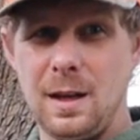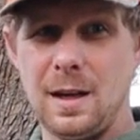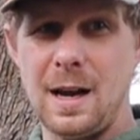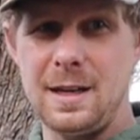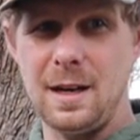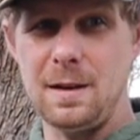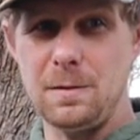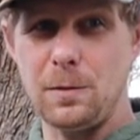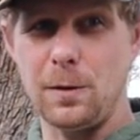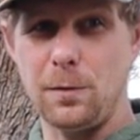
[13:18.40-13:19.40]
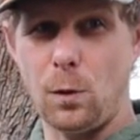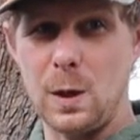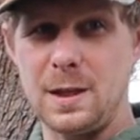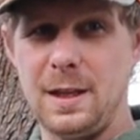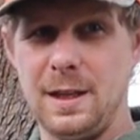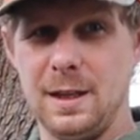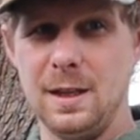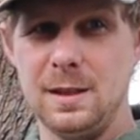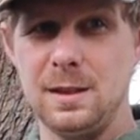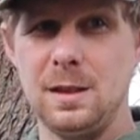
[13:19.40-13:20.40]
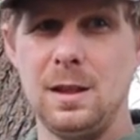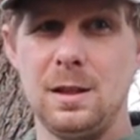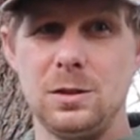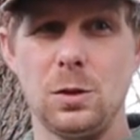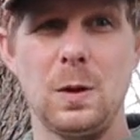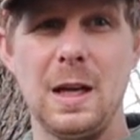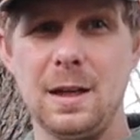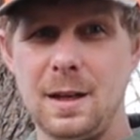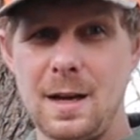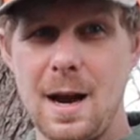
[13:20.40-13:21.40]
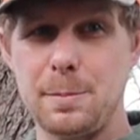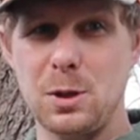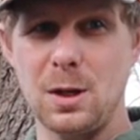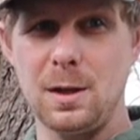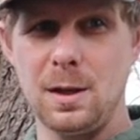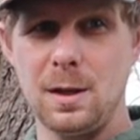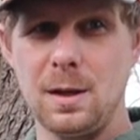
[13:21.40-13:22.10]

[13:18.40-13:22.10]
and I did it for 14. So get an adapter,